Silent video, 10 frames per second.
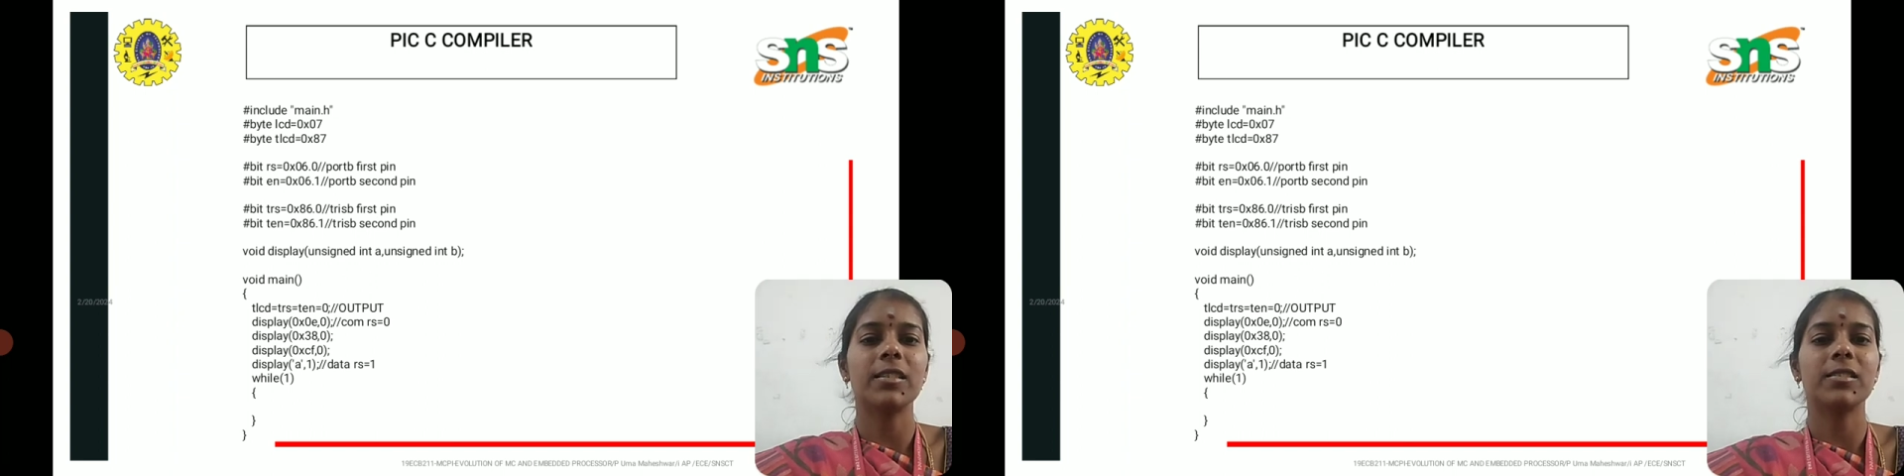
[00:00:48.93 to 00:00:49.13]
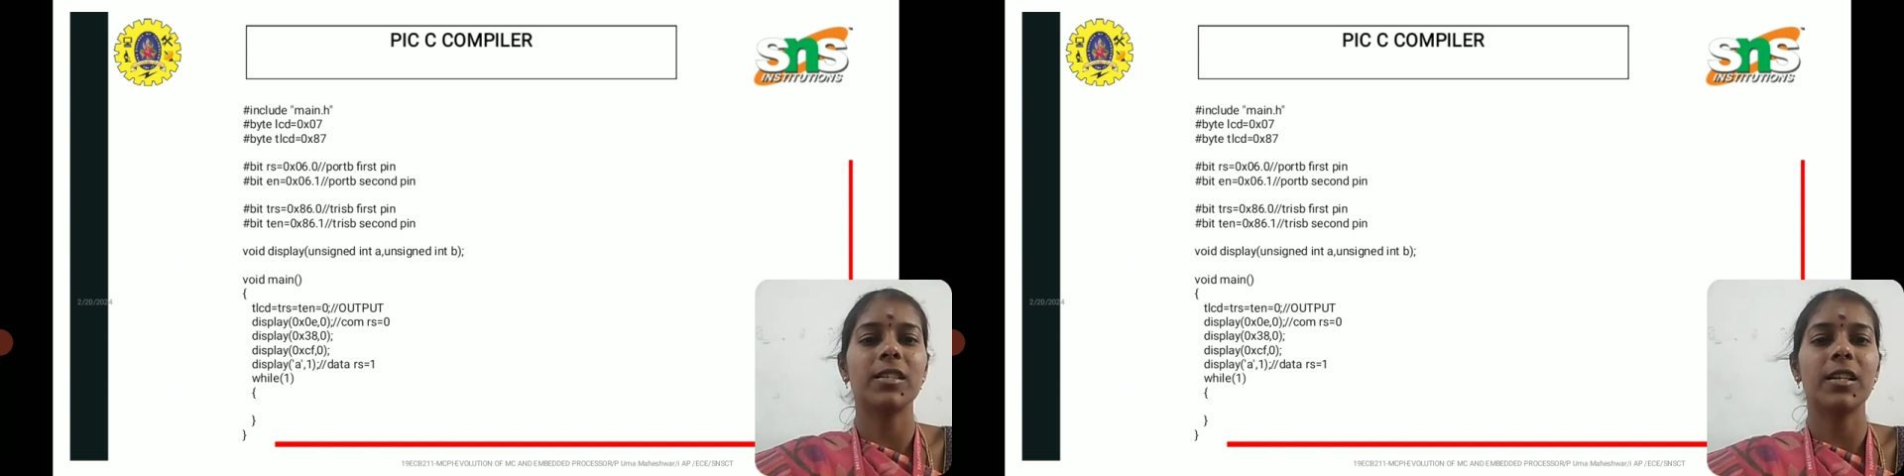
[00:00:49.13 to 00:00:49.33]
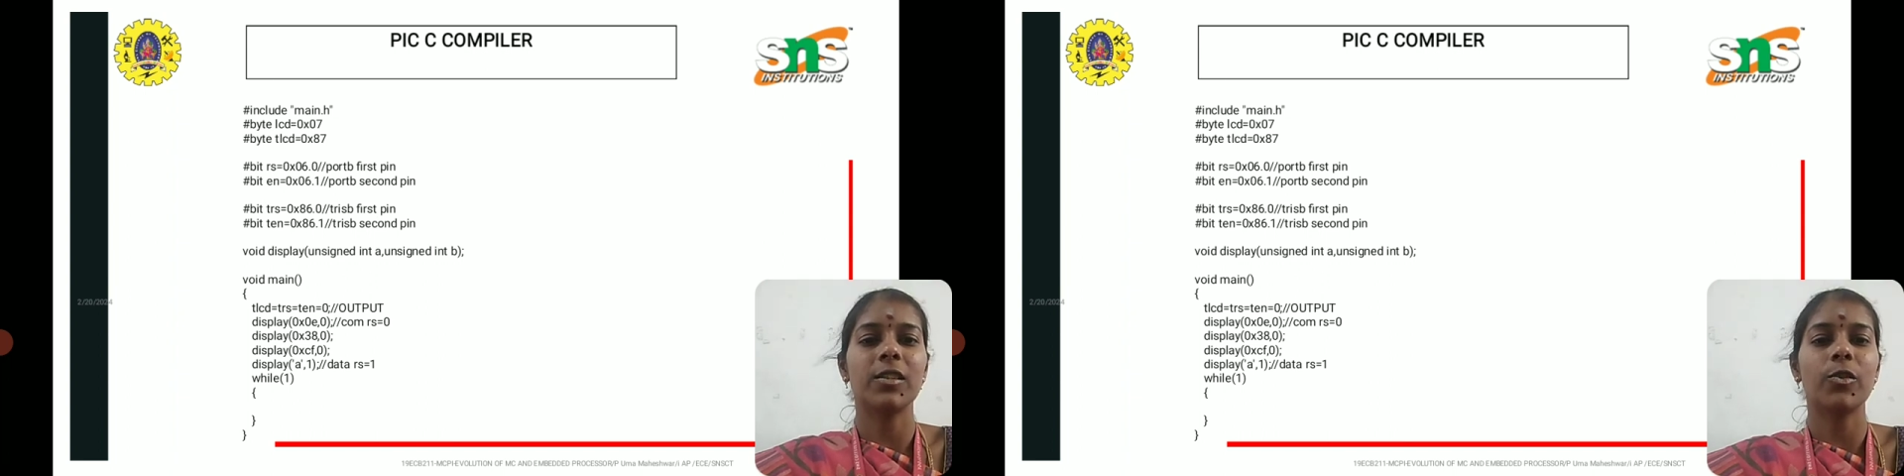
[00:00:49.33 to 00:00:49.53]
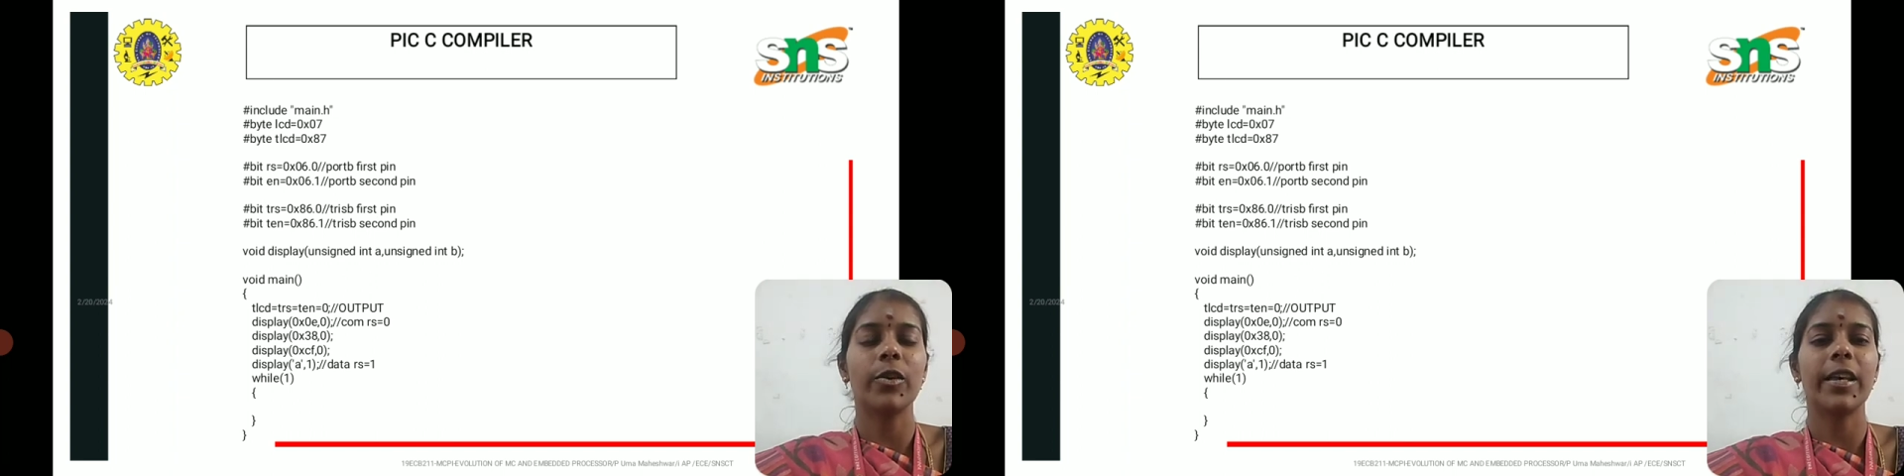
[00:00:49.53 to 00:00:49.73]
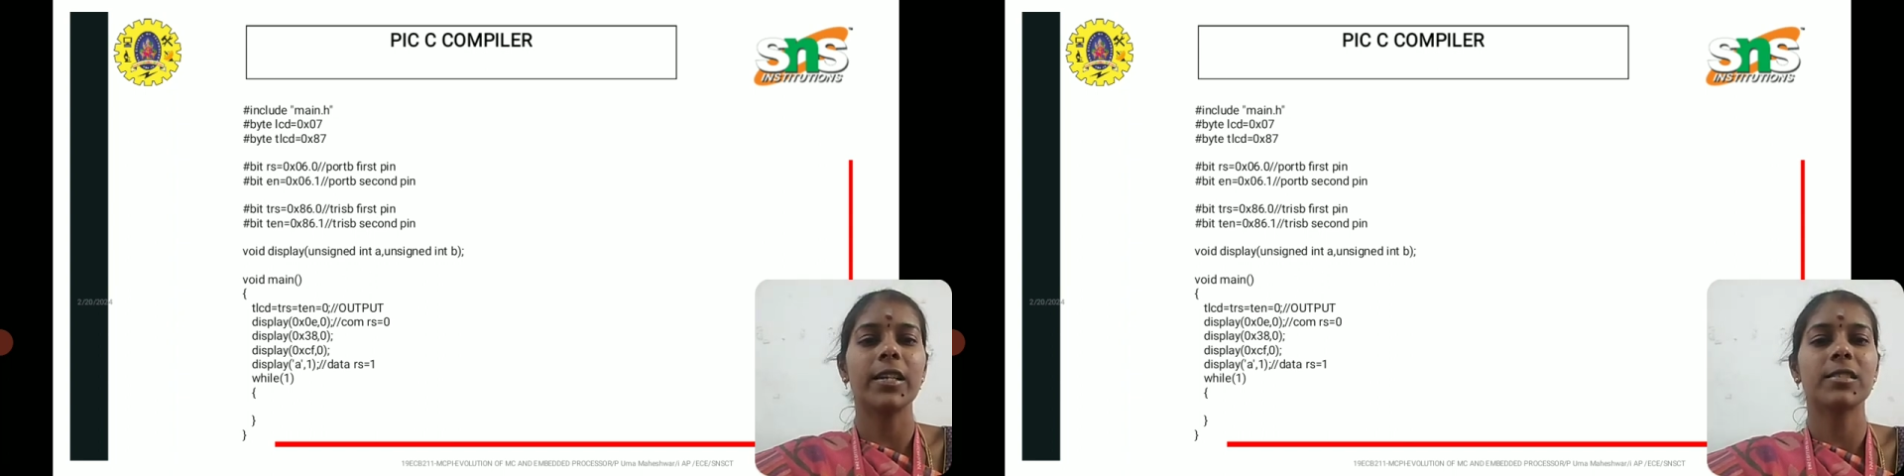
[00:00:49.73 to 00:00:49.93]

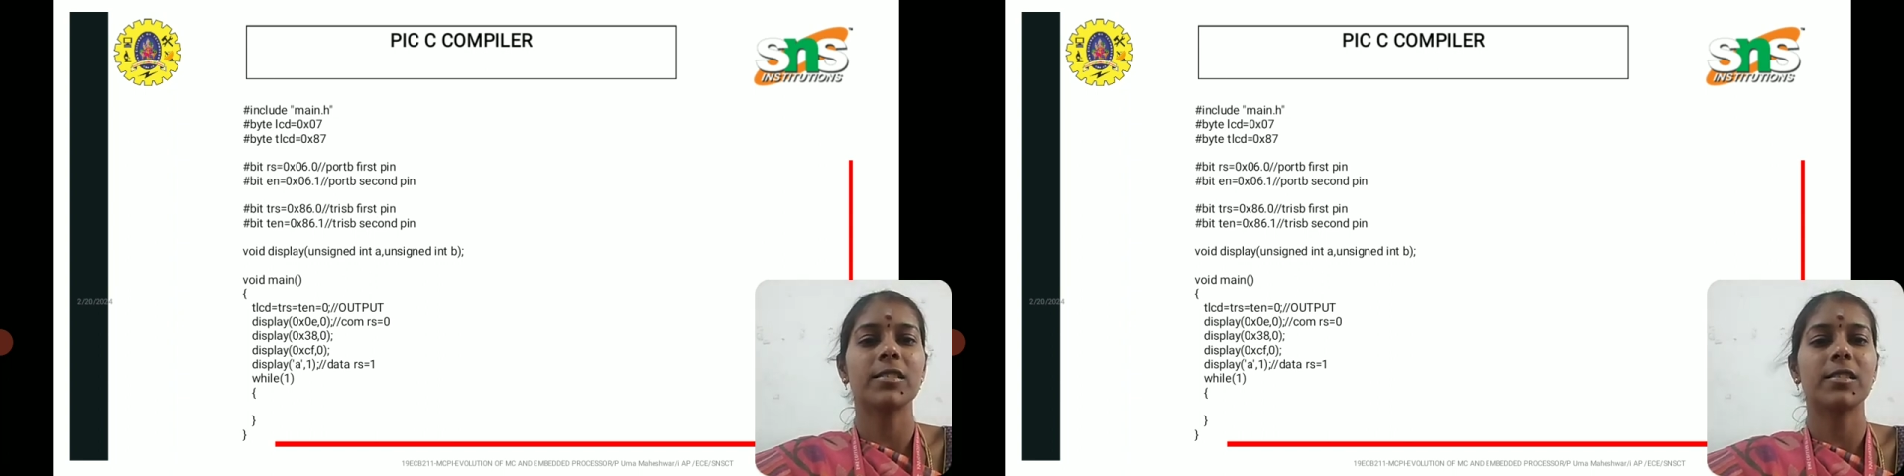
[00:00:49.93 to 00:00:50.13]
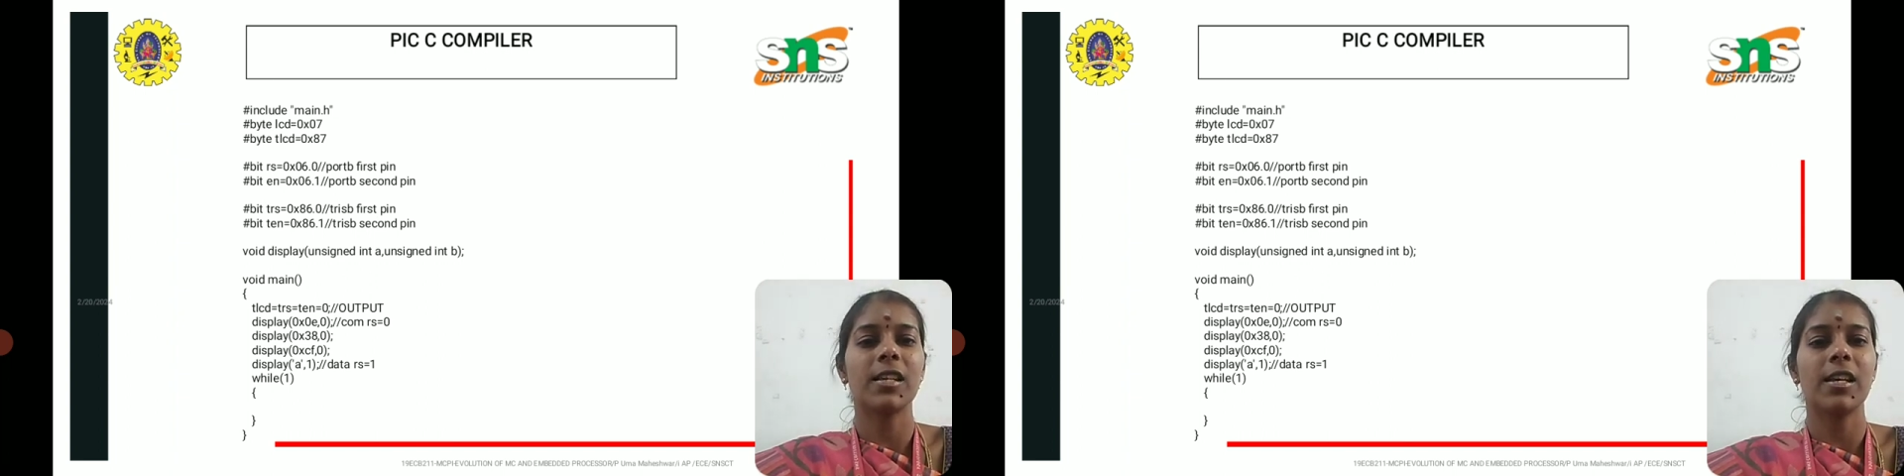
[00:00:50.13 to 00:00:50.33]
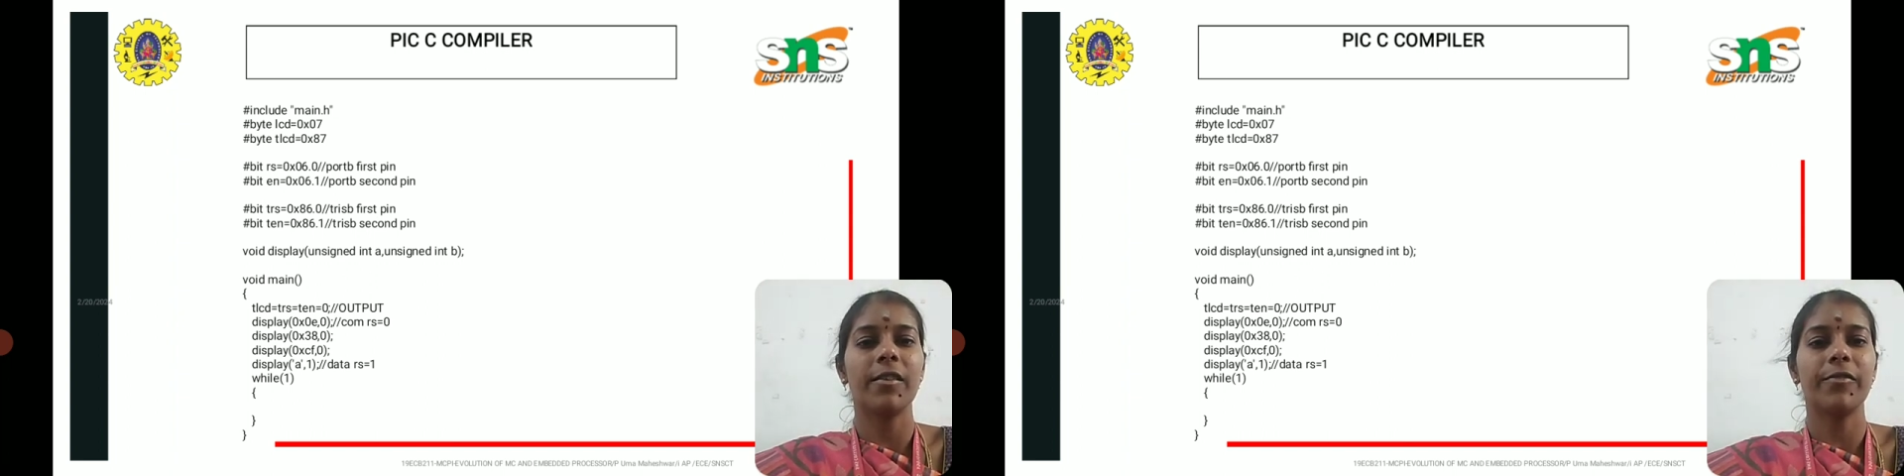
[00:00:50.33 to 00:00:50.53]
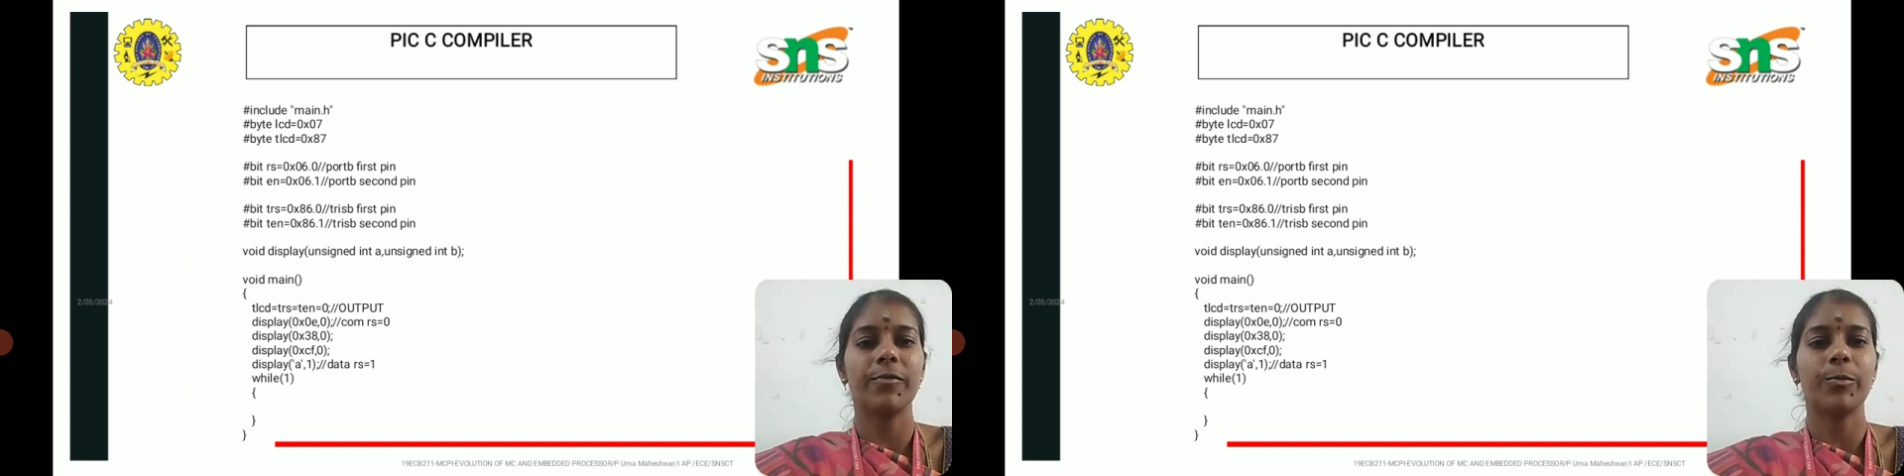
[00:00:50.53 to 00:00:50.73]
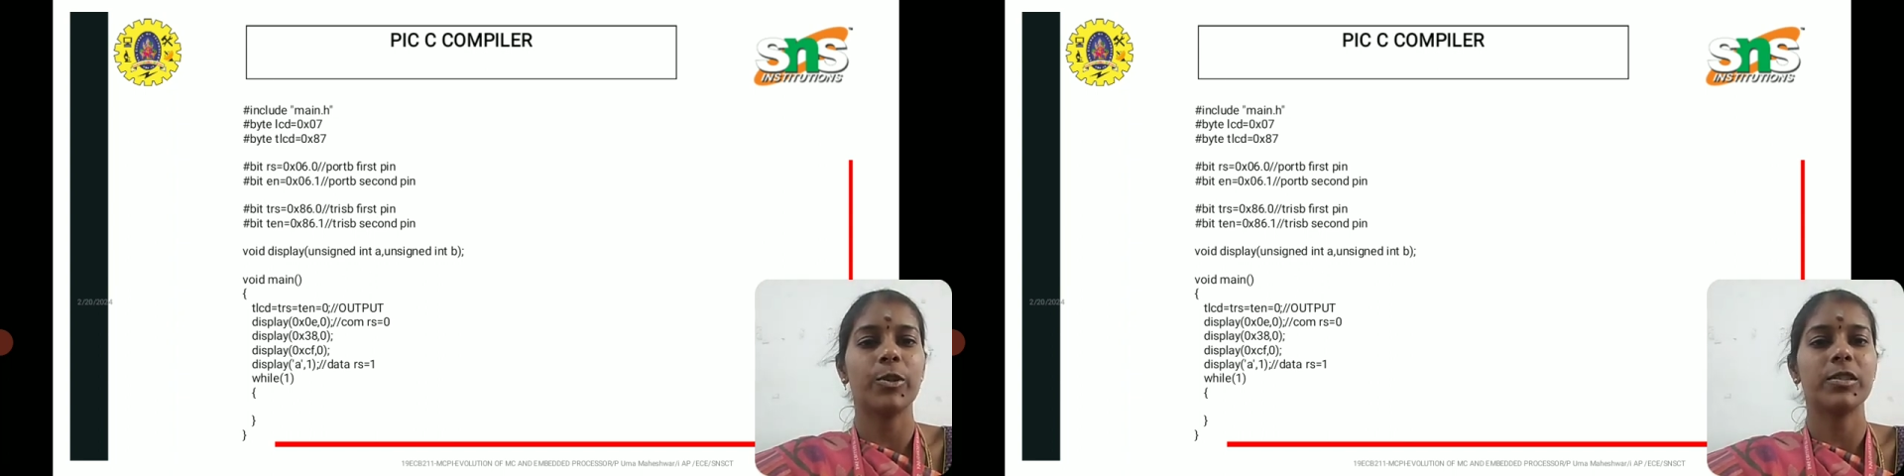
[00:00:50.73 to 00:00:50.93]

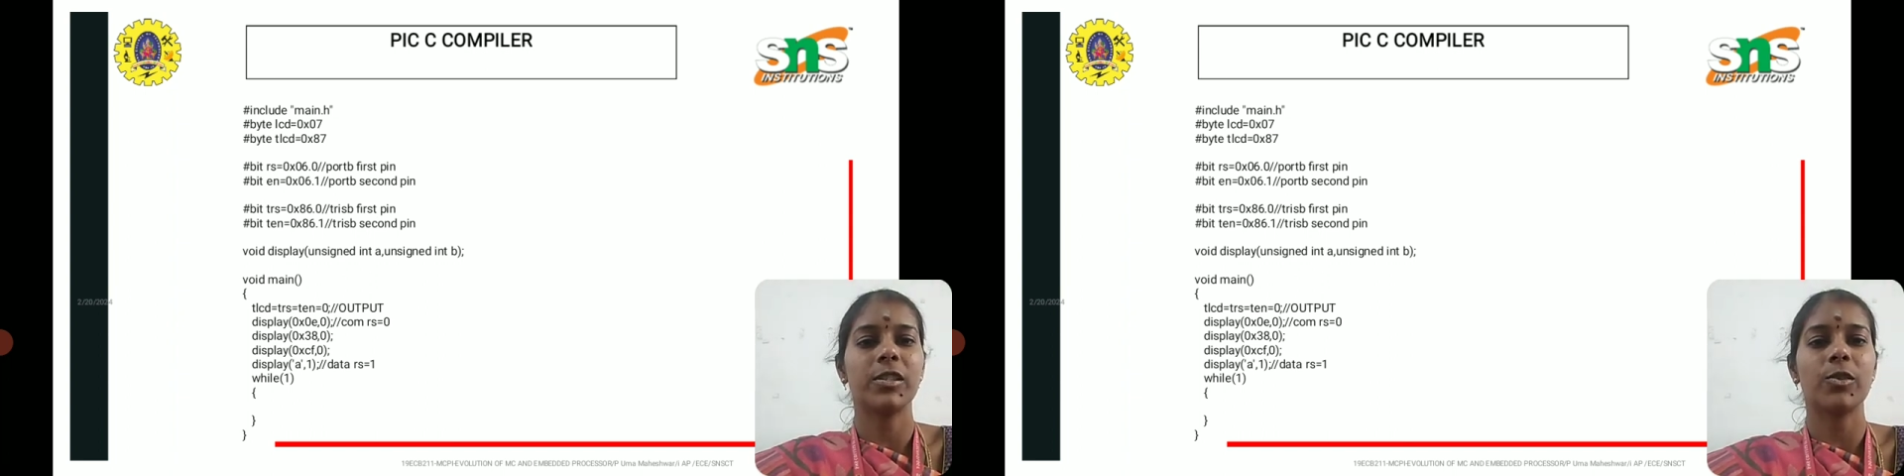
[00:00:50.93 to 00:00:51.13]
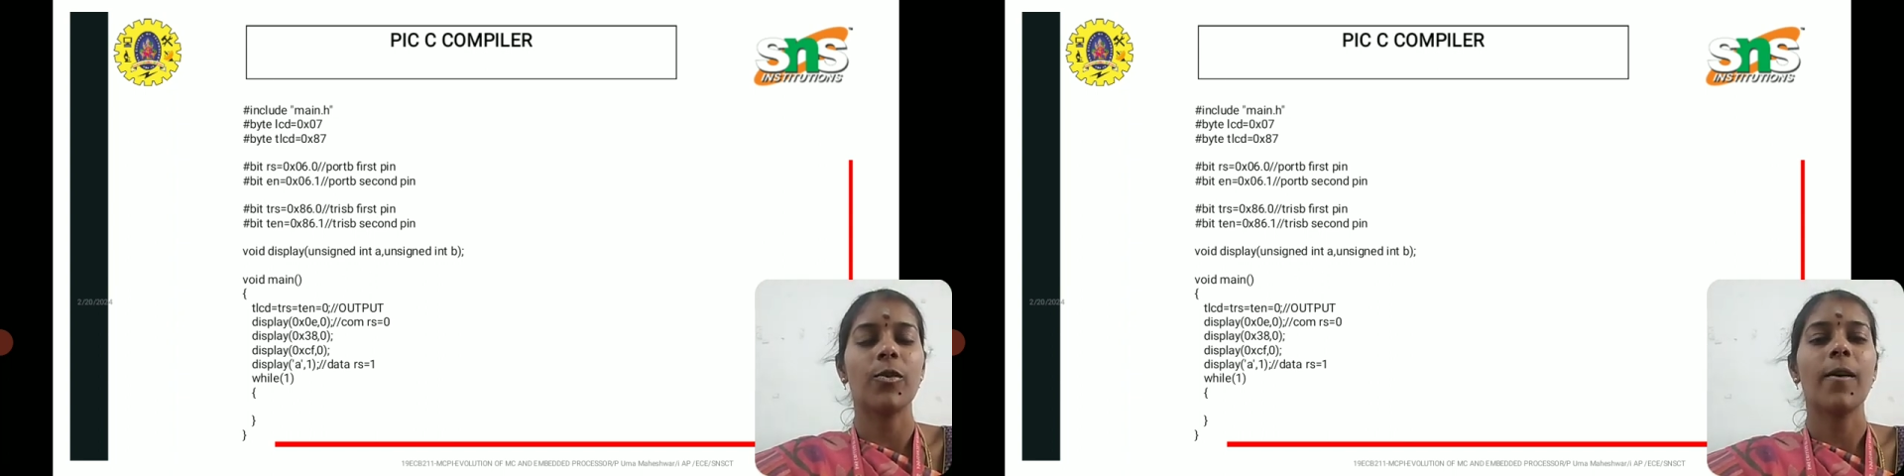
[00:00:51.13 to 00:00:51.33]
0xcf.0.